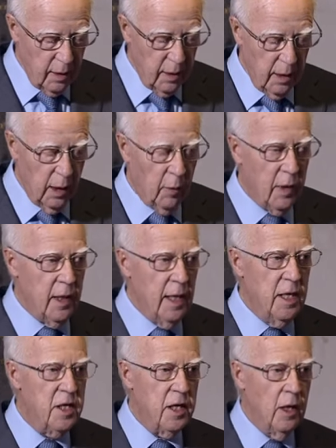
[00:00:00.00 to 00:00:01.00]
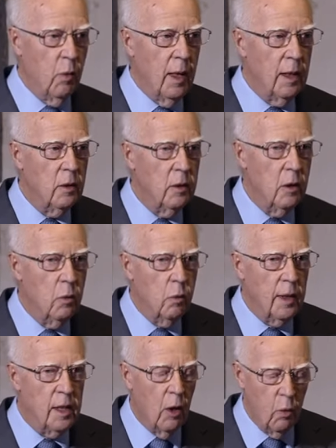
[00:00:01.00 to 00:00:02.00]
Now, with Easter 1
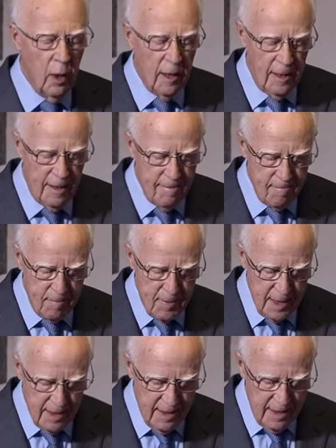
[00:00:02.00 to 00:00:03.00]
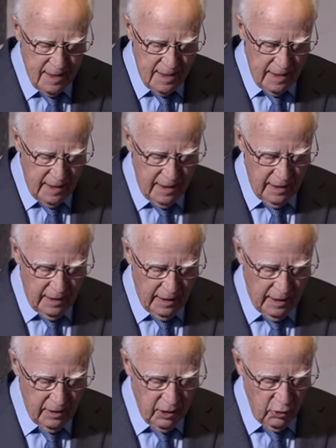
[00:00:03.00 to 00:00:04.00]
week away
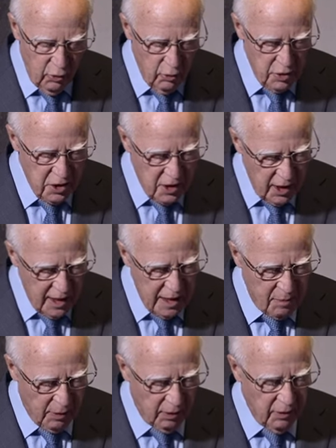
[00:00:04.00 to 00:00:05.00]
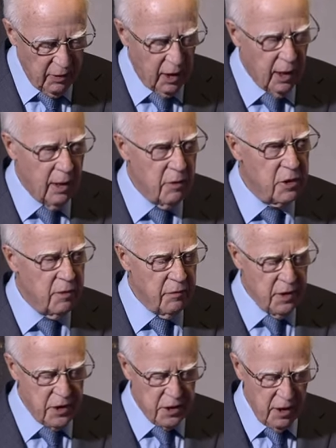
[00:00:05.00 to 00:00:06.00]
and the Lord's table at the close of
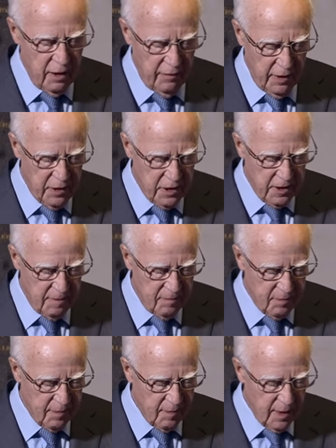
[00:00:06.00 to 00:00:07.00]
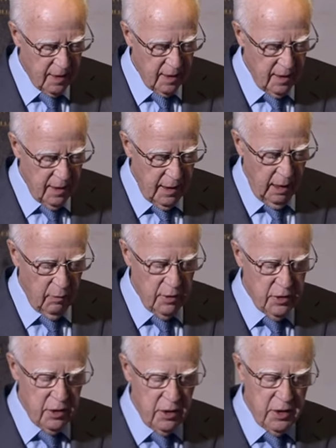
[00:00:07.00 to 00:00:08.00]
this service, I want
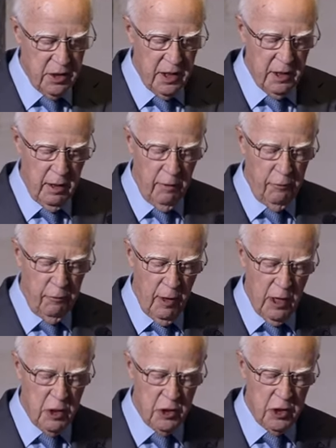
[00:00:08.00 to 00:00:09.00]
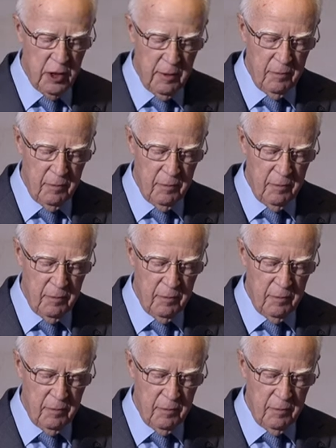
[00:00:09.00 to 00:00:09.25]
to consider afresh